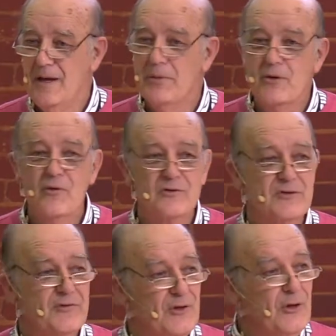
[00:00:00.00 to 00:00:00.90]
because
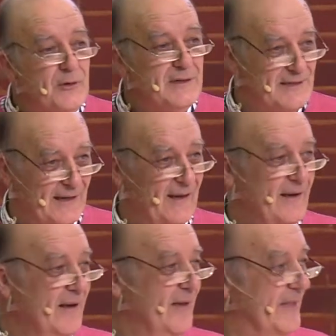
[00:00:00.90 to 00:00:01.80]
of the unity
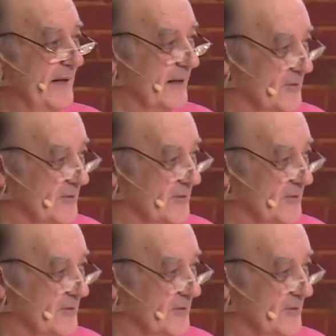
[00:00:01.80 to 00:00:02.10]
that